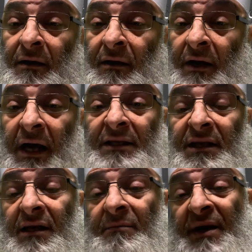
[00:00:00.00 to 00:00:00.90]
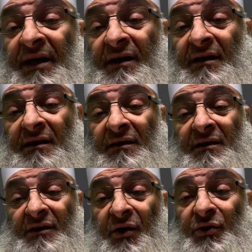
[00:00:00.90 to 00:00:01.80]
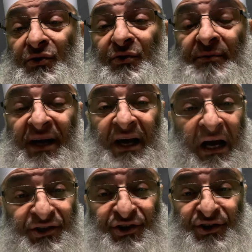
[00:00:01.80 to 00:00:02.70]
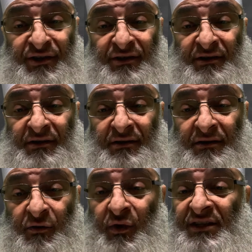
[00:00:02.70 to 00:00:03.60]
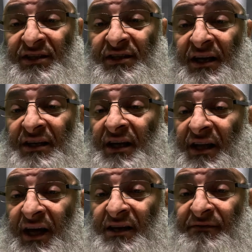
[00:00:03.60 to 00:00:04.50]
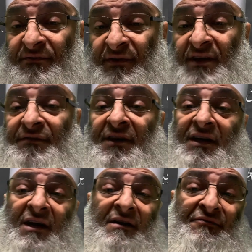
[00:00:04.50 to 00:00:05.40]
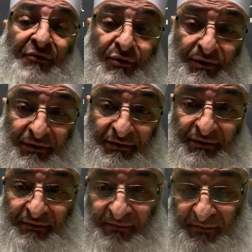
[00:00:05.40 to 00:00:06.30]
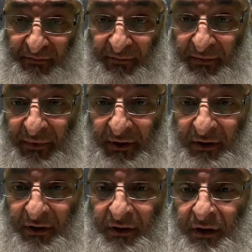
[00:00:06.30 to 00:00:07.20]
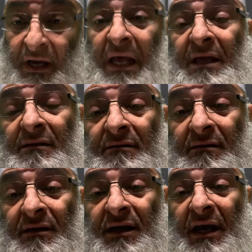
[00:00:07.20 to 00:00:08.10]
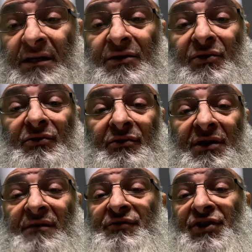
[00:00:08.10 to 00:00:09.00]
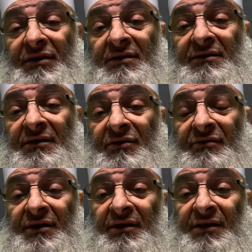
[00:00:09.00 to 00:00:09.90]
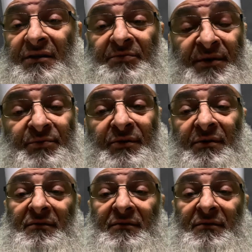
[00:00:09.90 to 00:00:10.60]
And he may go to make Hajj once in a life if he can afford it. And he has to give charity to the needy people